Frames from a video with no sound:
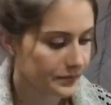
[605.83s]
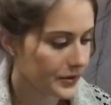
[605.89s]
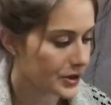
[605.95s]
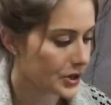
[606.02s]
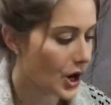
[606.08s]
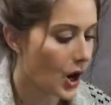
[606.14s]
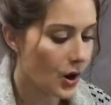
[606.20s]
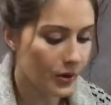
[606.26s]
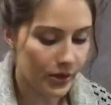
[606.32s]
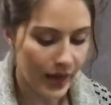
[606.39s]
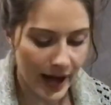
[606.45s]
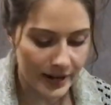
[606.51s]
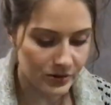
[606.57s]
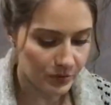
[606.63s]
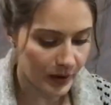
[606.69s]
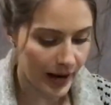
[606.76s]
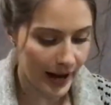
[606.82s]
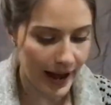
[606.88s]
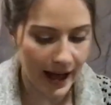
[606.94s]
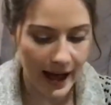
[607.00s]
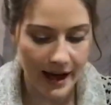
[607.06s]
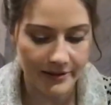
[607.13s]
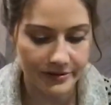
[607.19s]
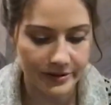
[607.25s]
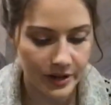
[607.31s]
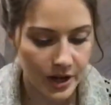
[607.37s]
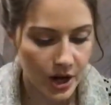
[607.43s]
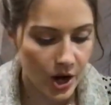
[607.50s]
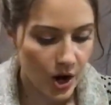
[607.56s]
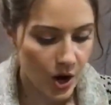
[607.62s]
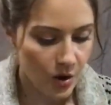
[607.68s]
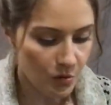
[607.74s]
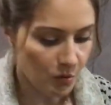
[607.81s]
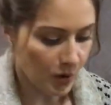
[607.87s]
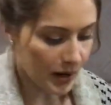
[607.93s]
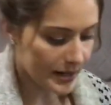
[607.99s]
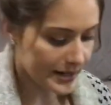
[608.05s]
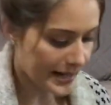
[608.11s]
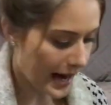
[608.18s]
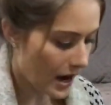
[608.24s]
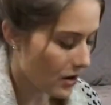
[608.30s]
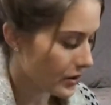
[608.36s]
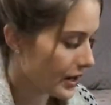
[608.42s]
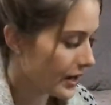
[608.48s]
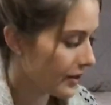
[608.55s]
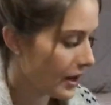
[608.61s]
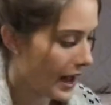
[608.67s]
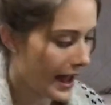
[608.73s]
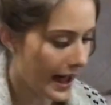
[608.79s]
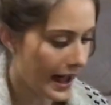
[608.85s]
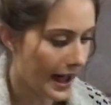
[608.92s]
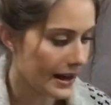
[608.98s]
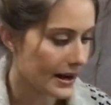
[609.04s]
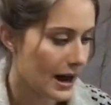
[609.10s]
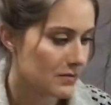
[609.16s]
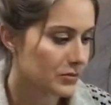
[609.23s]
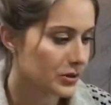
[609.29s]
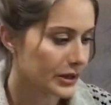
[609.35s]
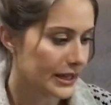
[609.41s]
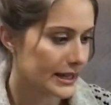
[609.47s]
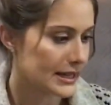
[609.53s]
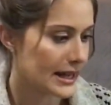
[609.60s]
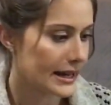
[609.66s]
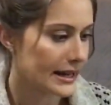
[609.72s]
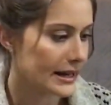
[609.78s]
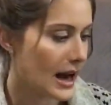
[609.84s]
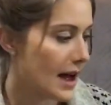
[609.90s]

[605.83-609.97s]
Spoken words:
So that is what I have worked out, and I'm really excited.